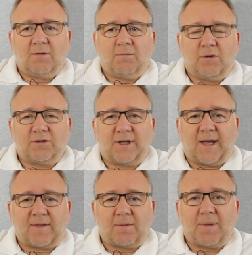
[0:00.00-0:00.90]
put
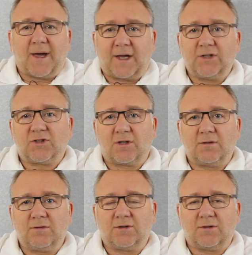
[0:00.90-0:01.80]
together packaged
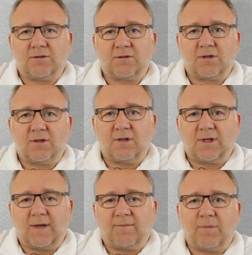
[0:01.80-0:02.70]
solutions
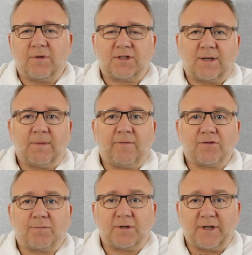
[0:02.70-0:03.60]
that give them the same levels
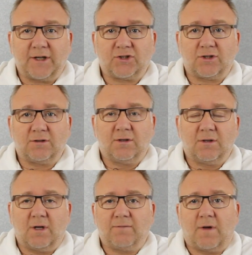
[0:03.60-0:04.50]
of protection
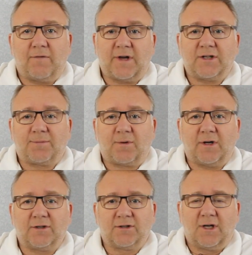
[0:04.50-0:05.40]
of an
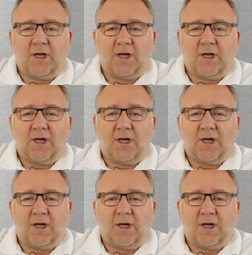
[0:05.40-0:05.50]
enterprise,